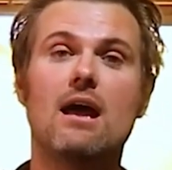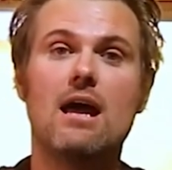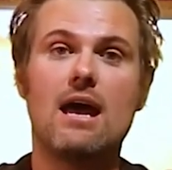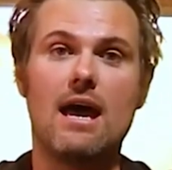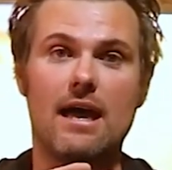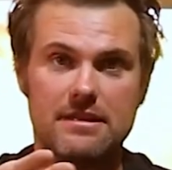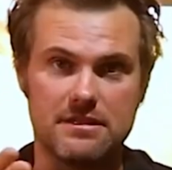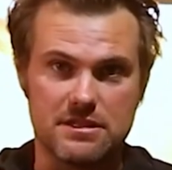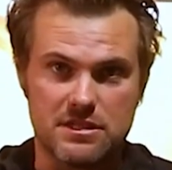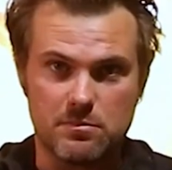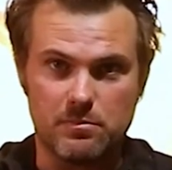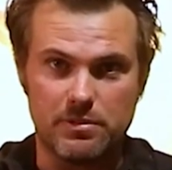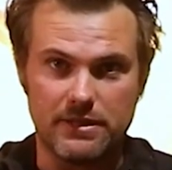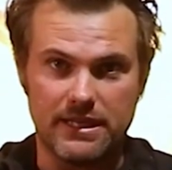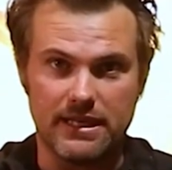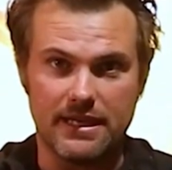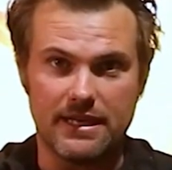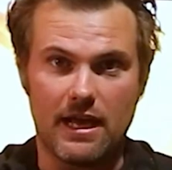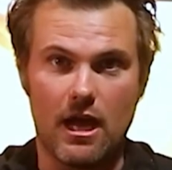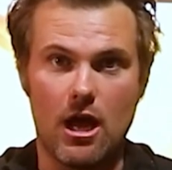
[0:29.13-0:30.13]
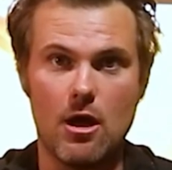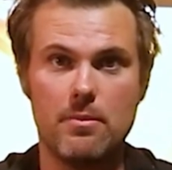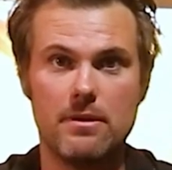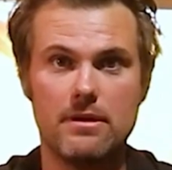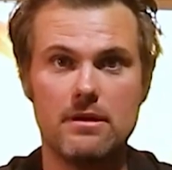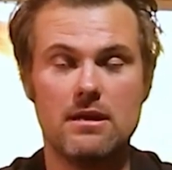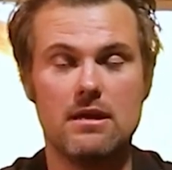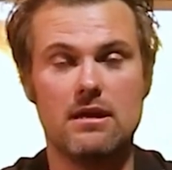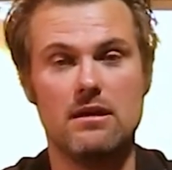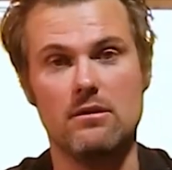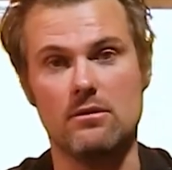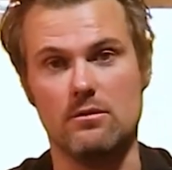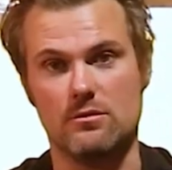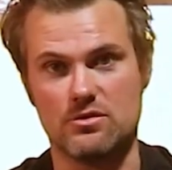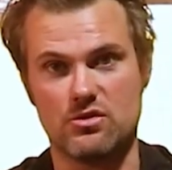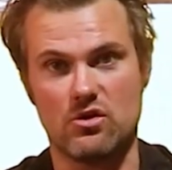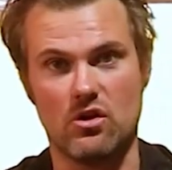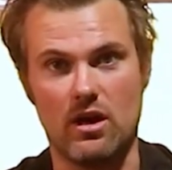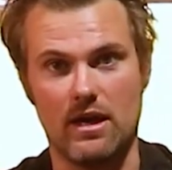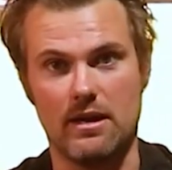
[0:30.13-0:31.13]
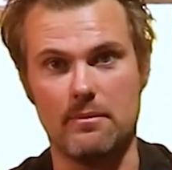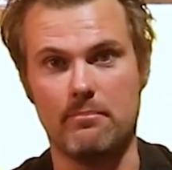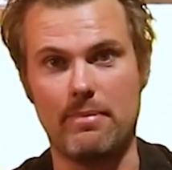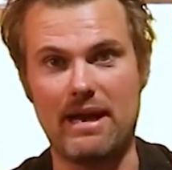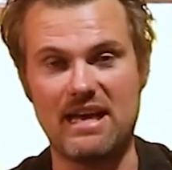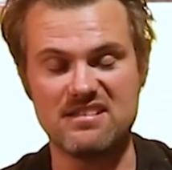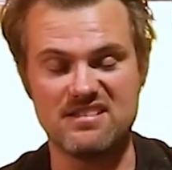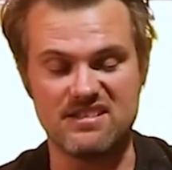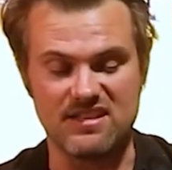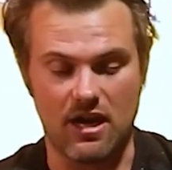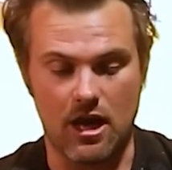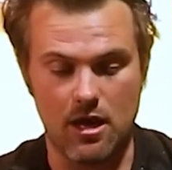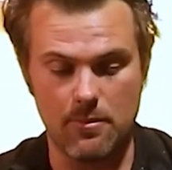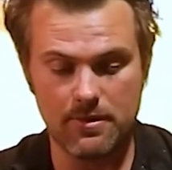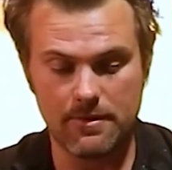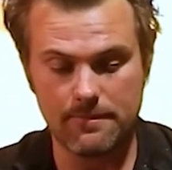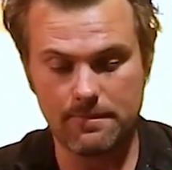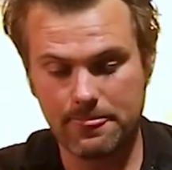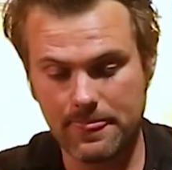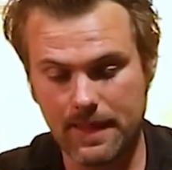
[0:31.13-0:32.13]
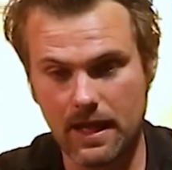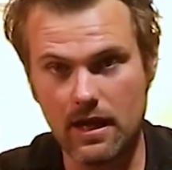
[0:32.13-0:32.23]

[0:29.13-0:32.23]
and splitting it open. It'll try and bust it open.